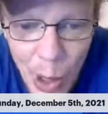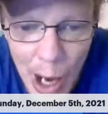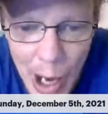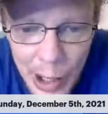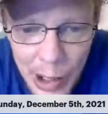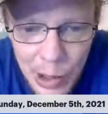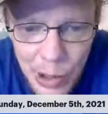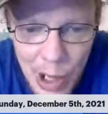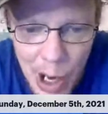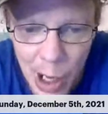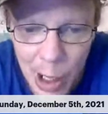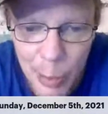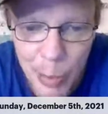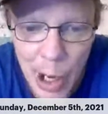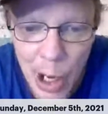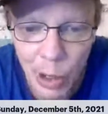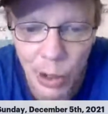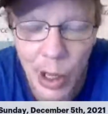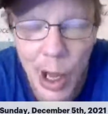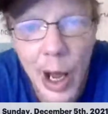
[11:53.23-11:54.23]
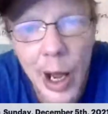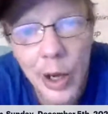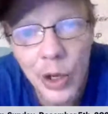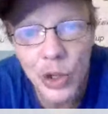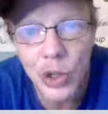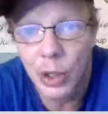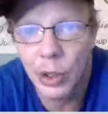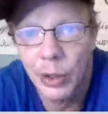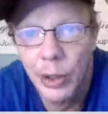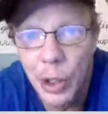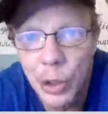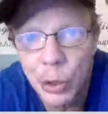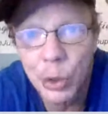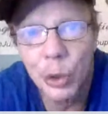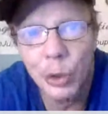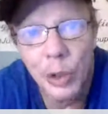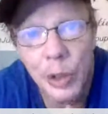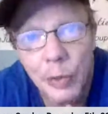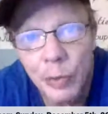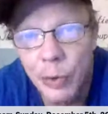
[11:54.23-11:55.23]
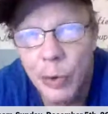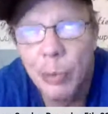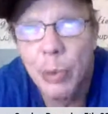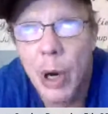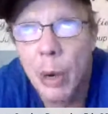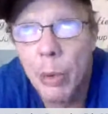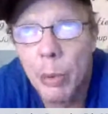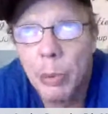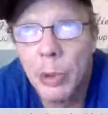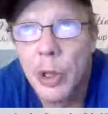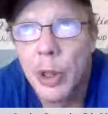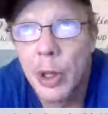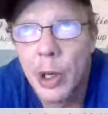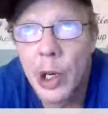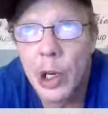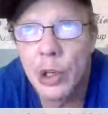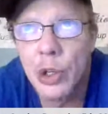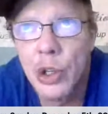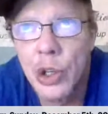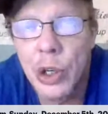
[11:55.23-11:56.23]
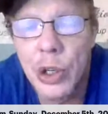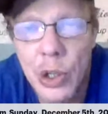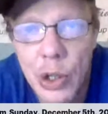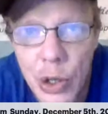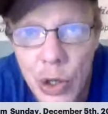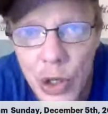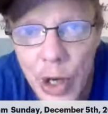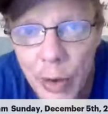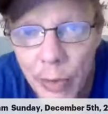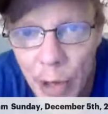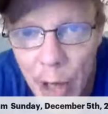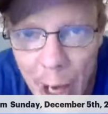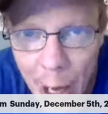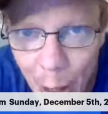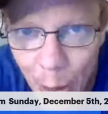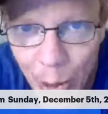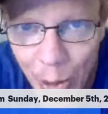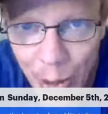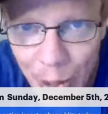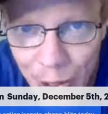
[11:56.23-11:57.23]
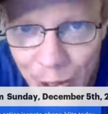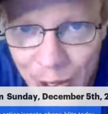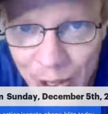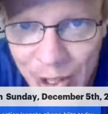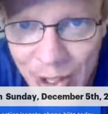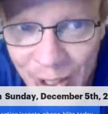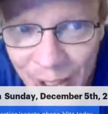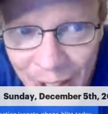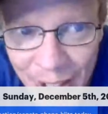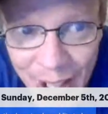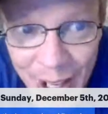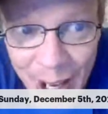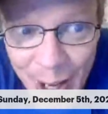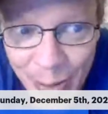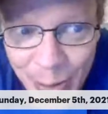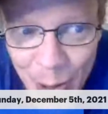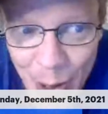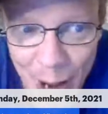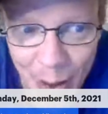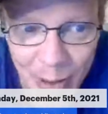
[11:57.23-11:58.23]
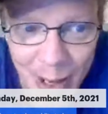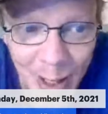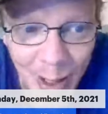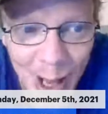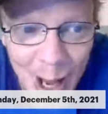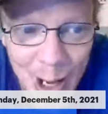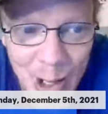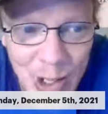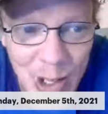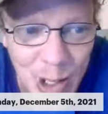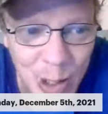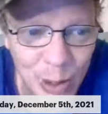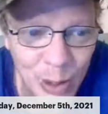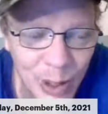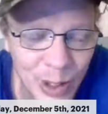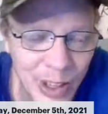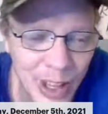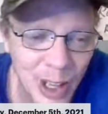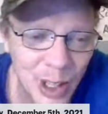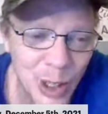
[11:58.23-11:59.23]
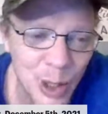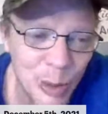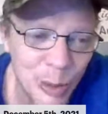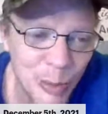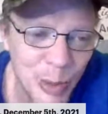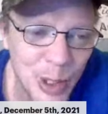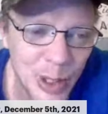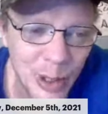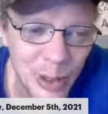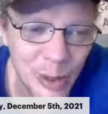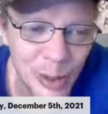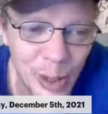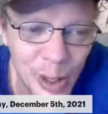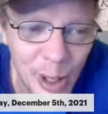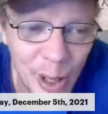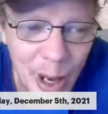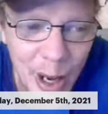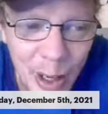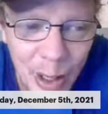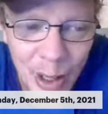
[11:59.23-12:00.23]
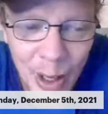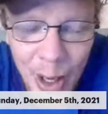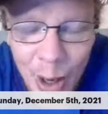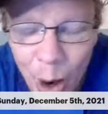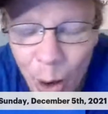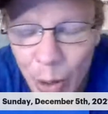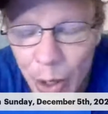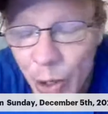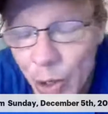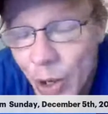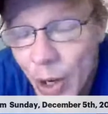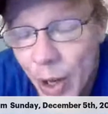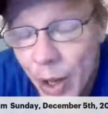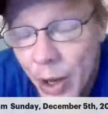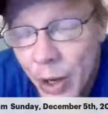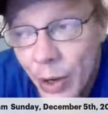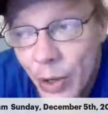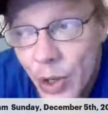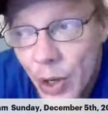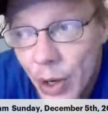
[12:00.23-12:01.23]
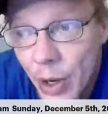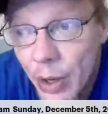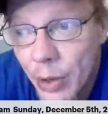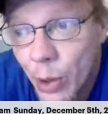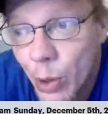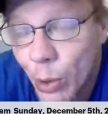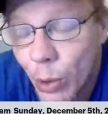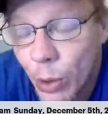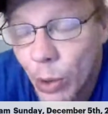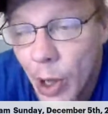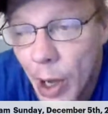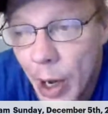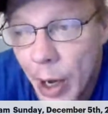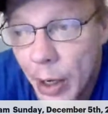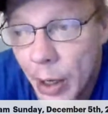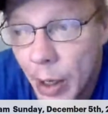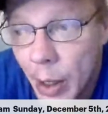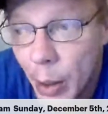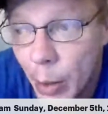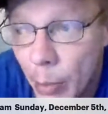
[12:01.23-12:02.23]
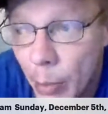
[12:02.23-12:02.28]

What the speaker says: I could talk about lies literally for probably the next 6 to 7 hours. If you have any lies that you particularly like, here's another cool lie.